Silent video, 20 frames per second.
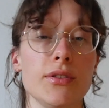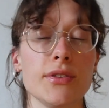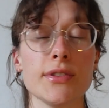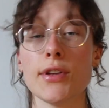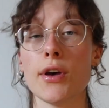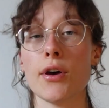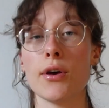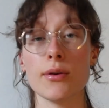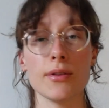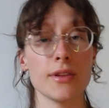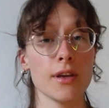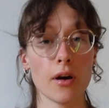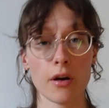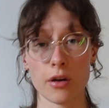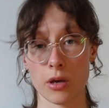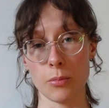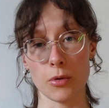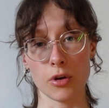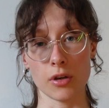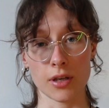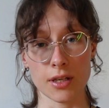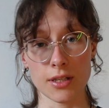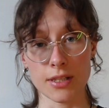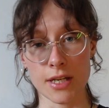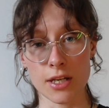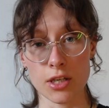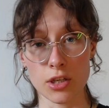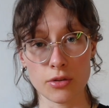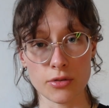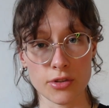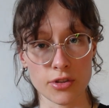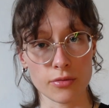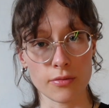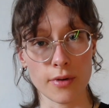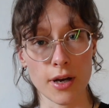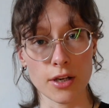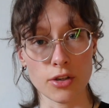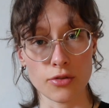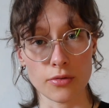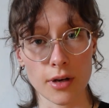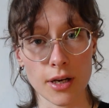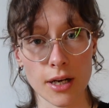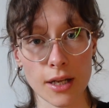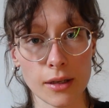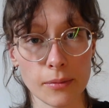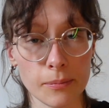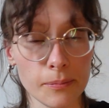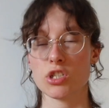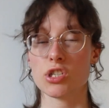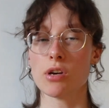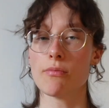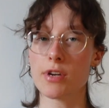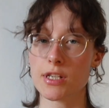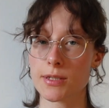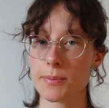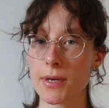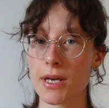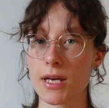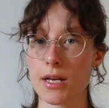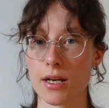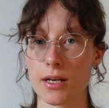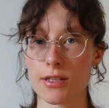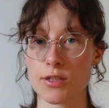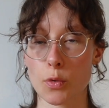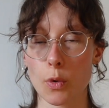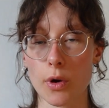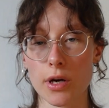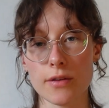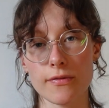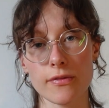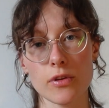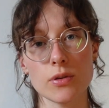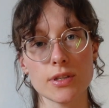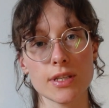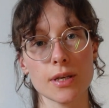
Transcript: So the argument continues to rage, really. Generally speaking, it has quite a few